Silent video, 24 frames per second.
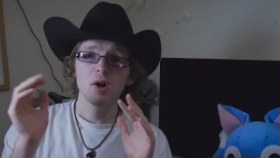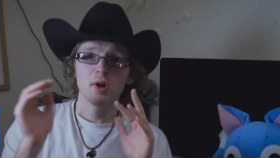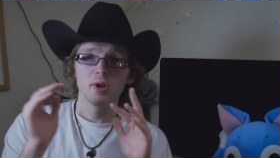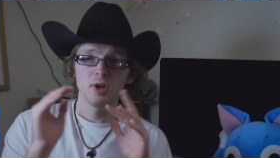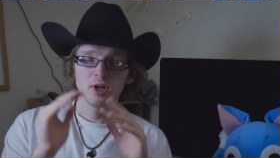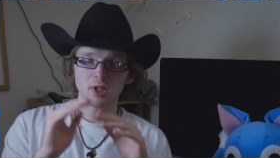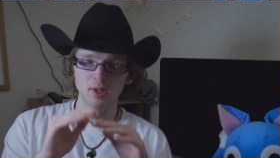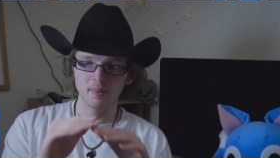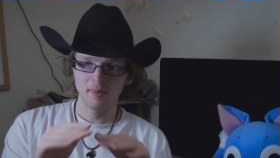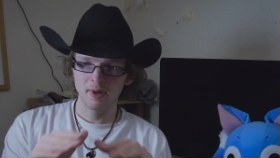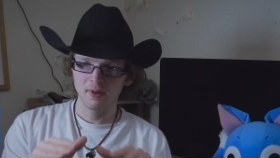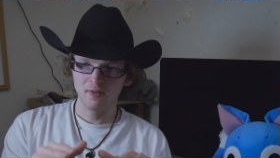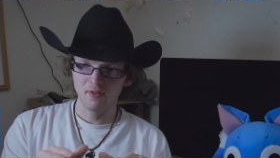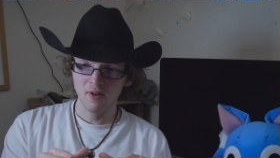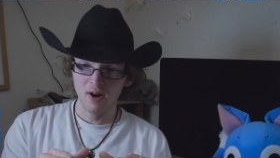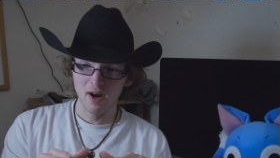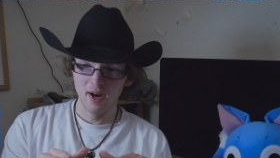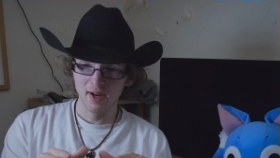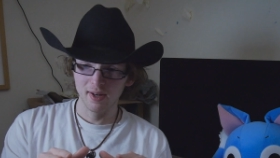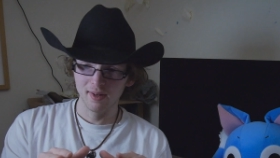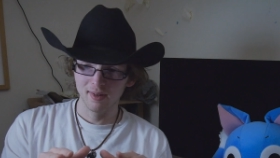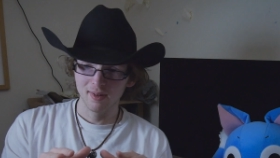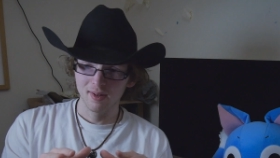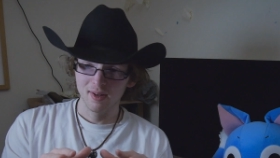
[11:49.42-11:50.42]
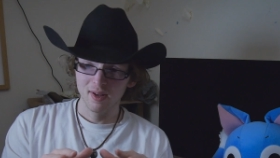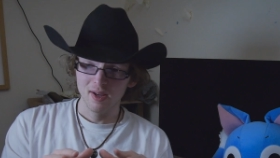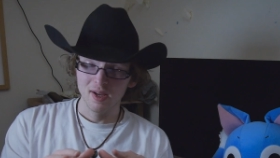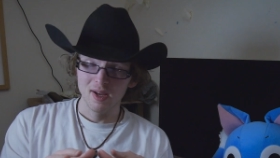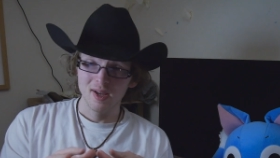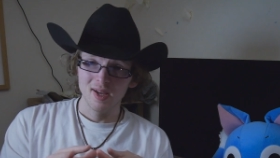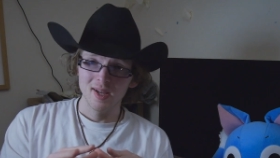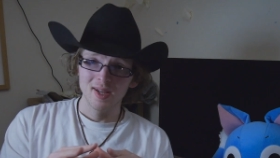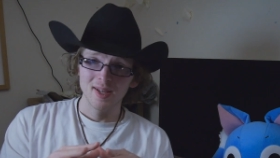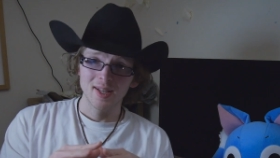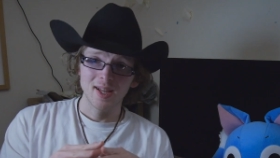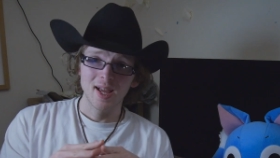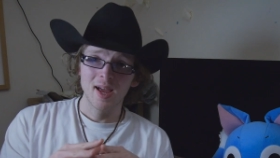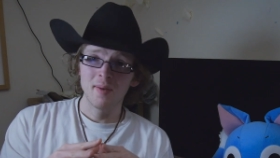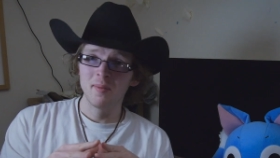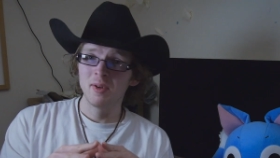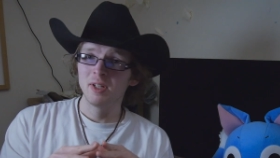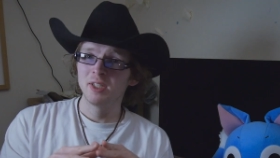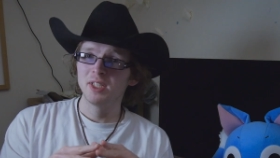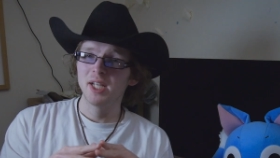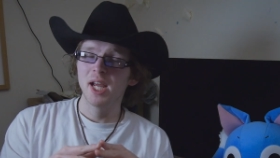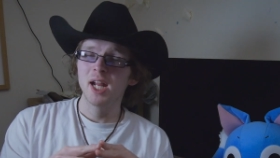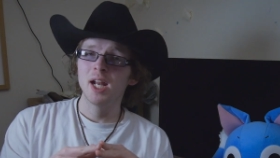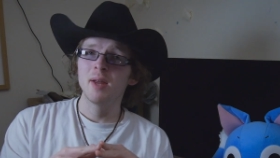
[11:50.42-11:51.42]
you should be fine. I
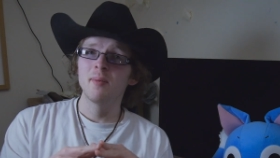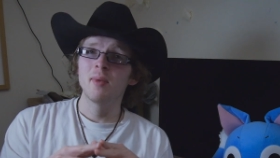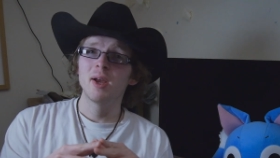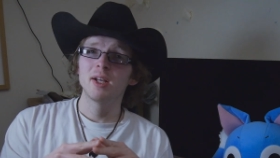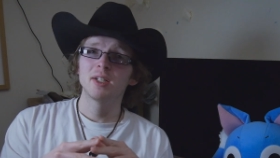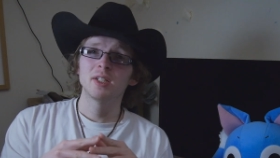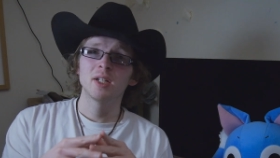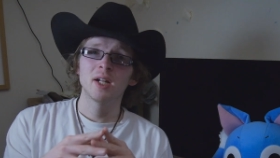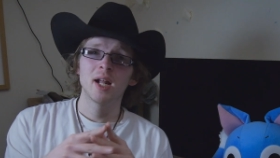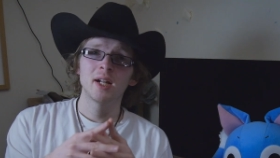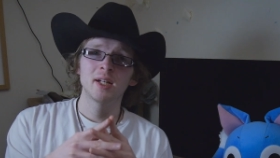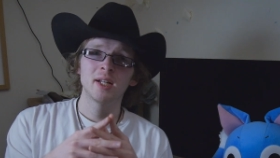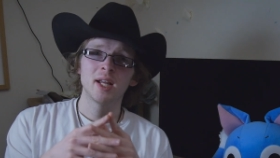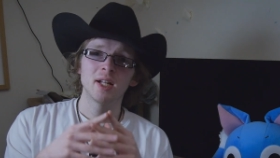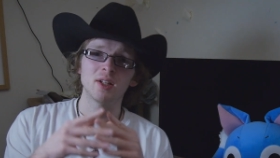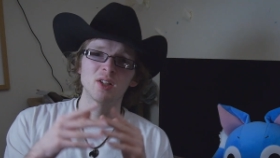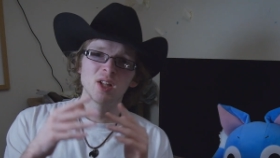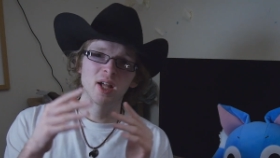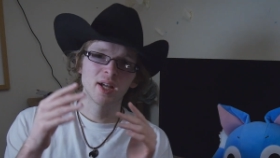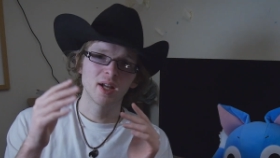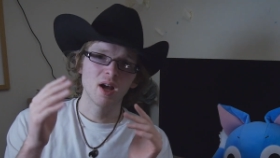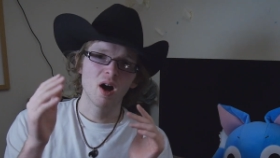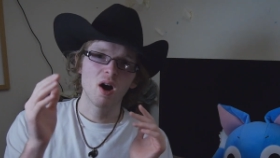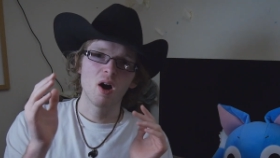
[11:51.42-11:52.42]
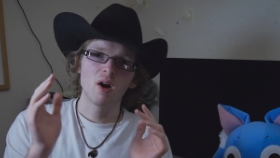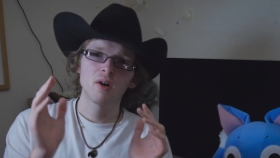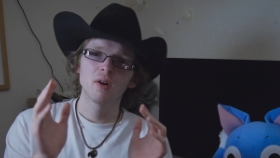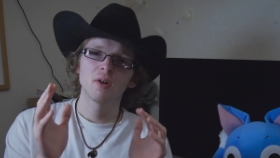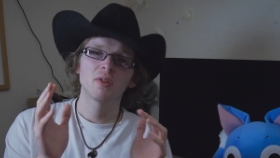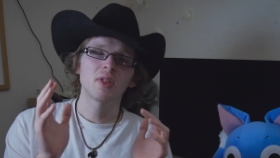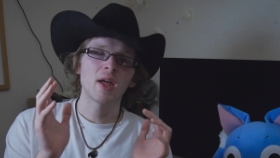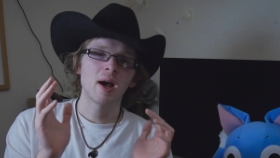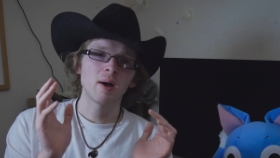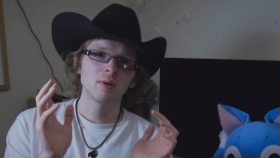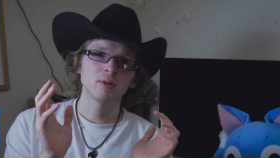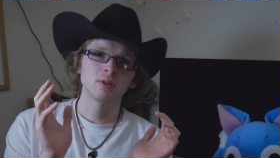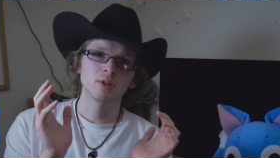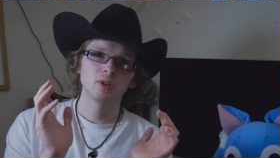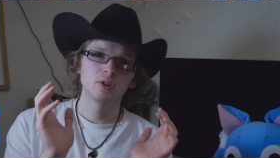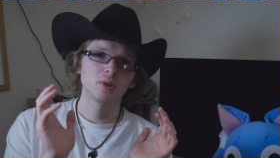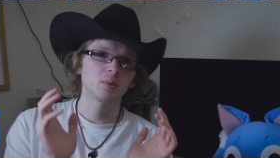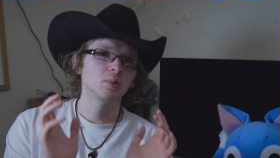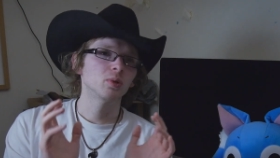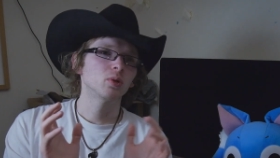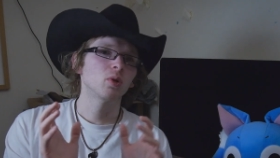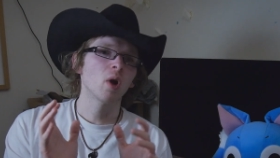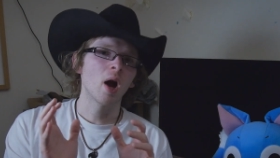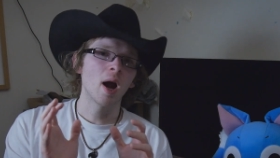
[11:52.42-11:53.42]
mean, JanAnimation had to get to like 100,000
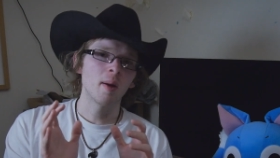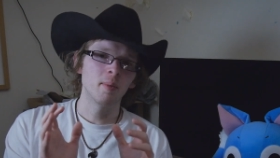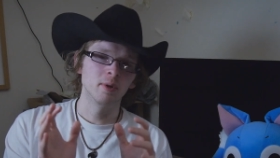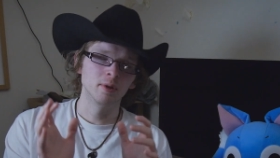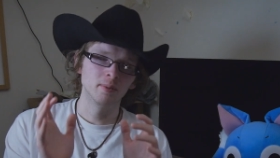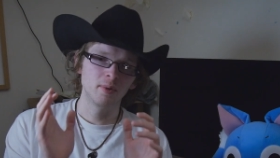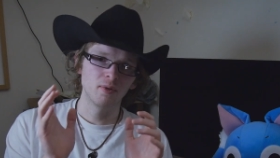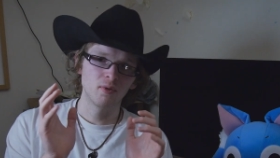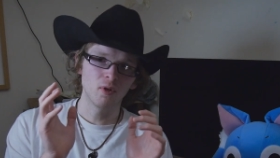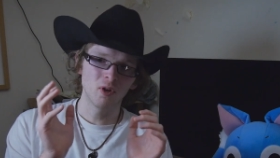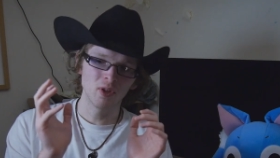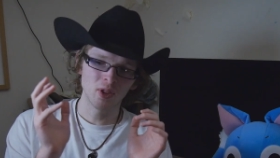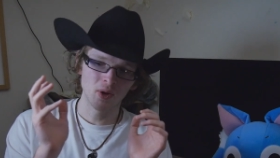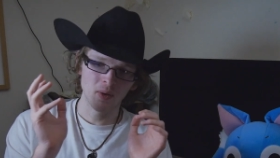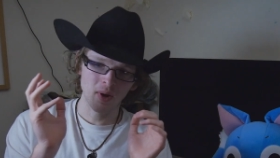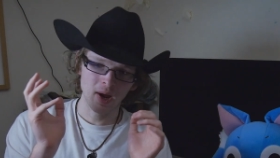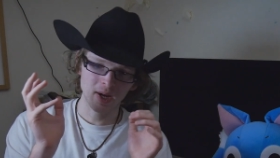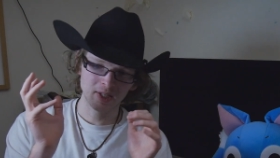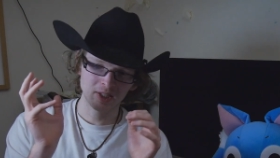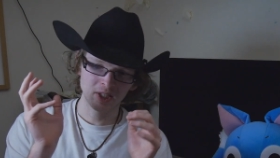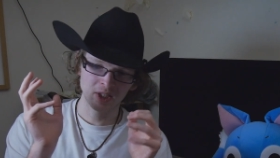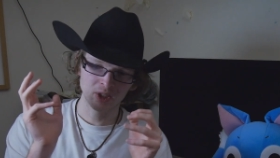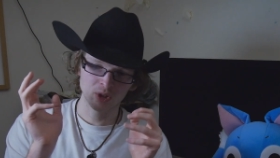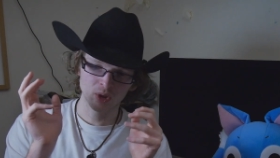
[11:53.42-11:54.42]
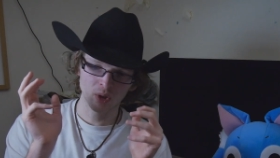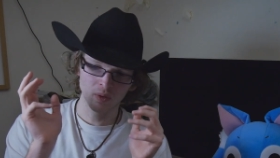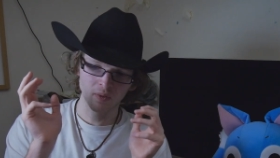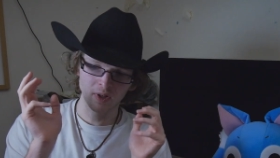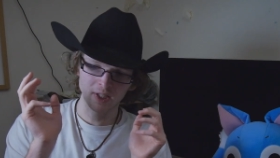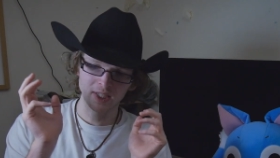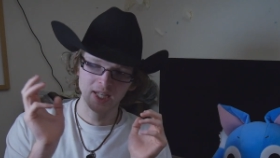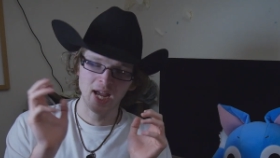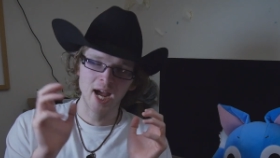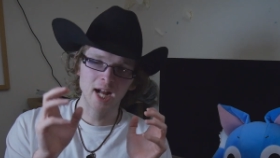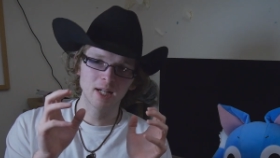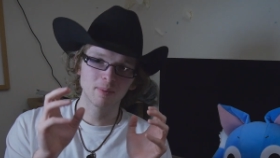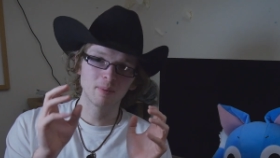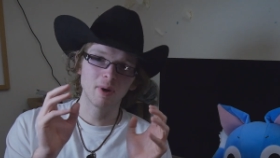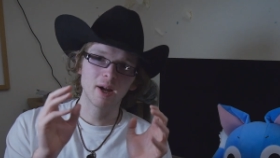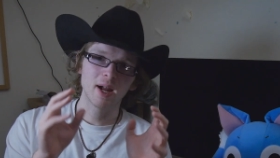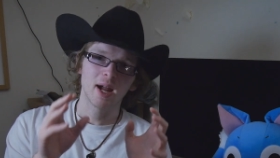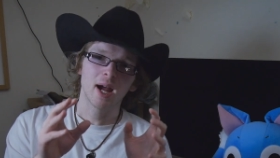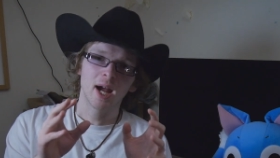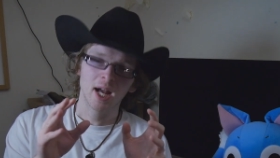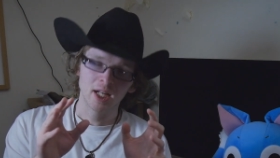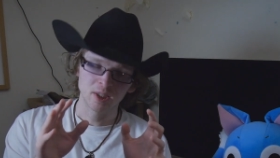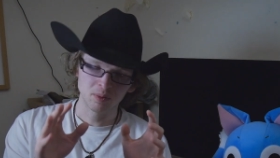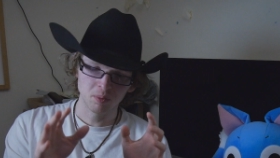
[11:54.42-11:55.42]
subscribers before they were actually sort of attacked by
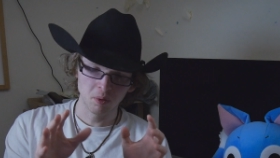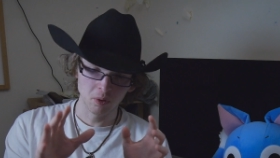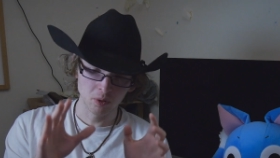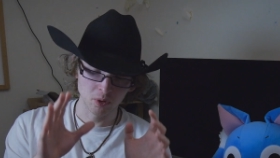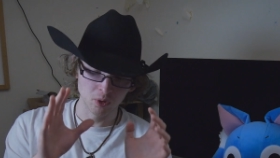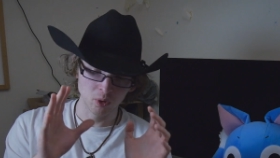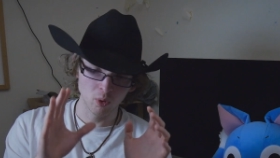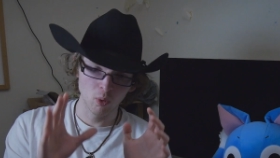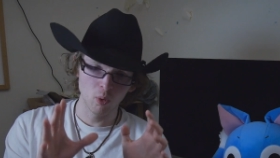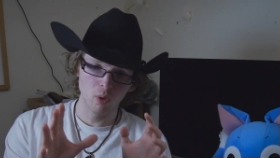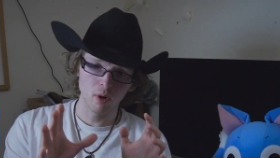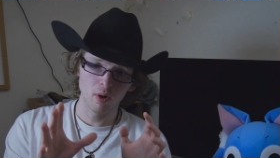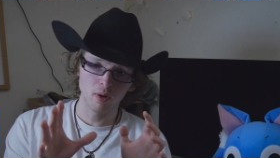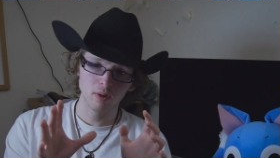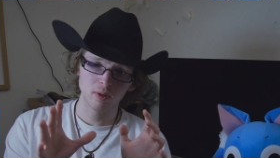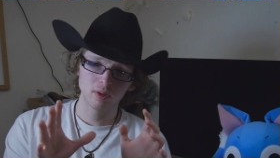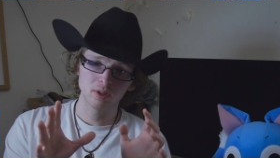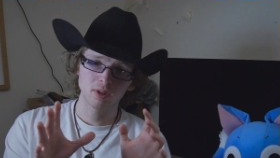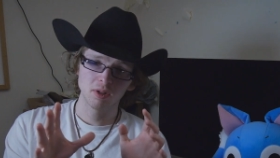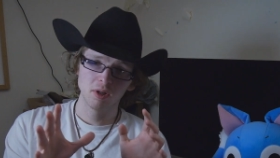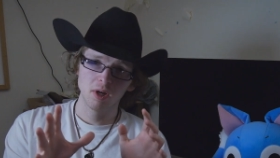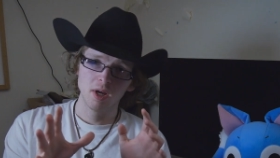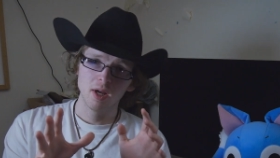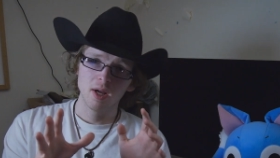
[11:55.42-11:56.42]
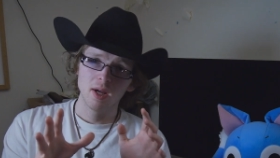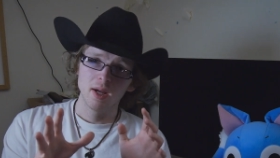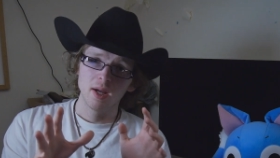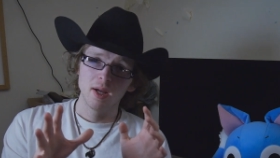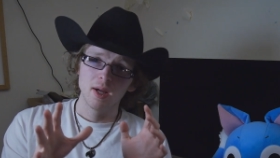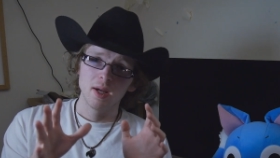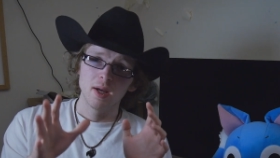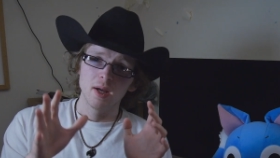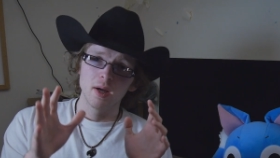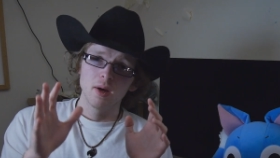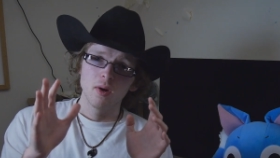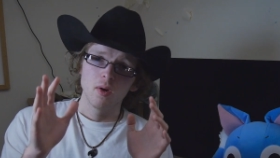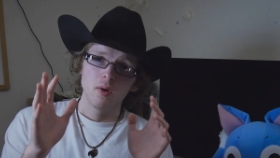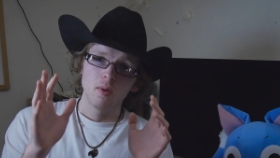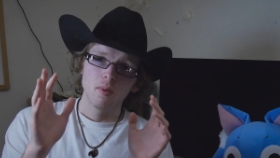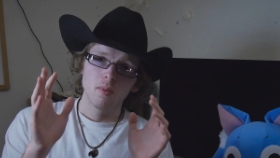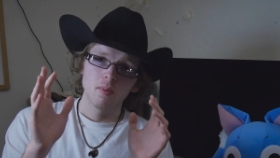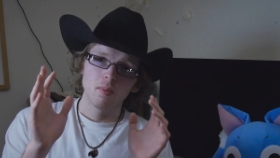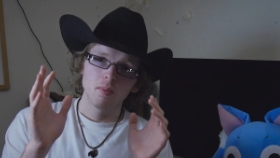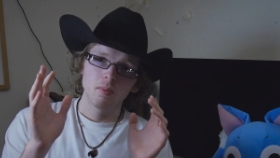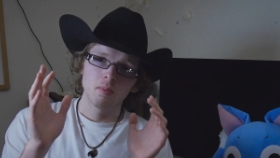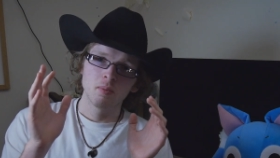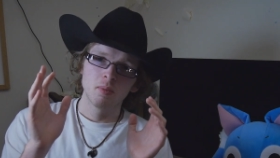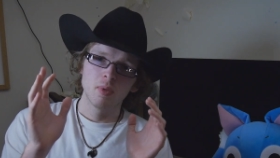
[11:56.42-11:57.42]
Hasbro's lawyers.
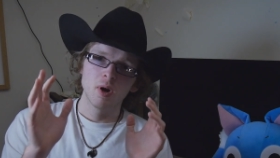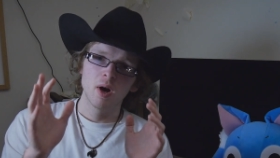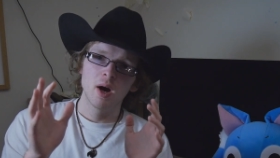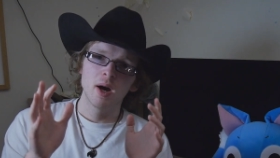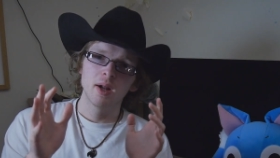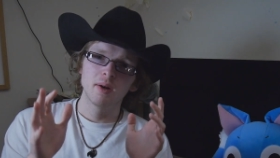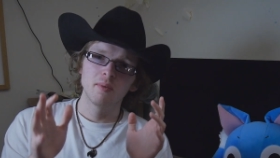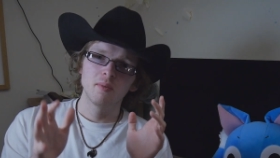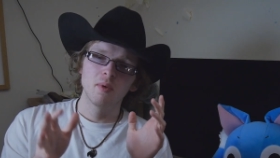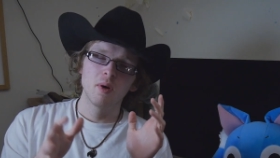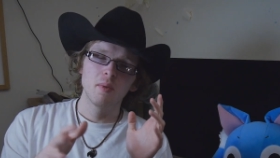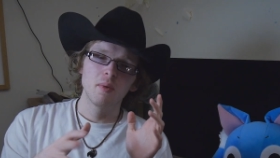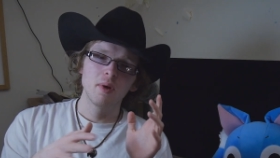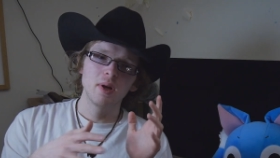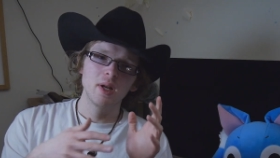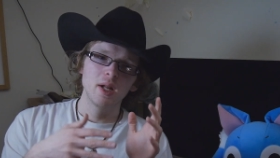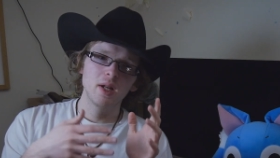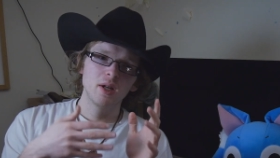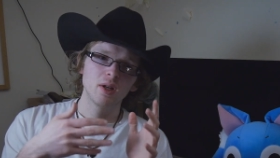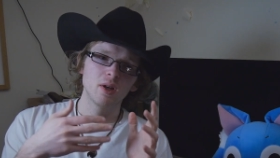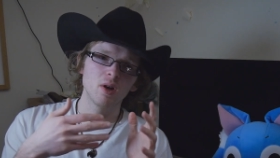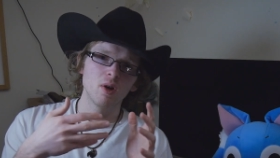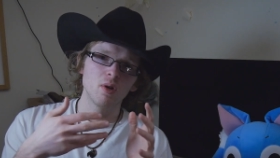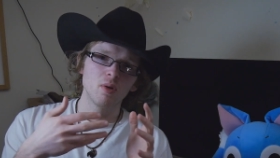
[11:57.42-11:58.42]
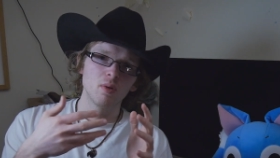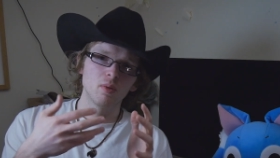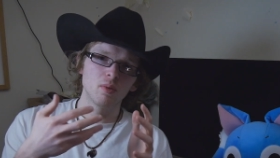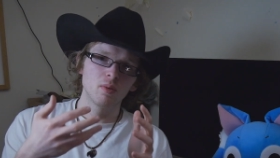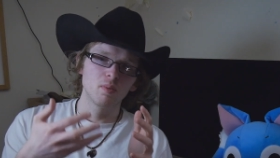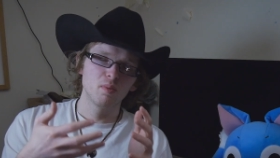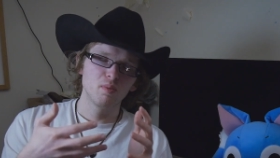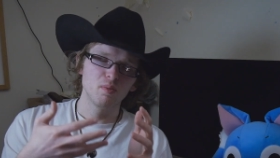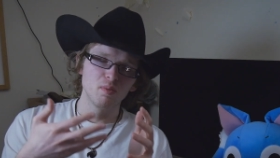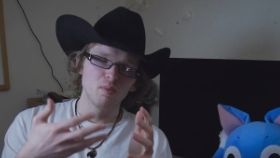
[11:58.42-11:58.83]
What we need to do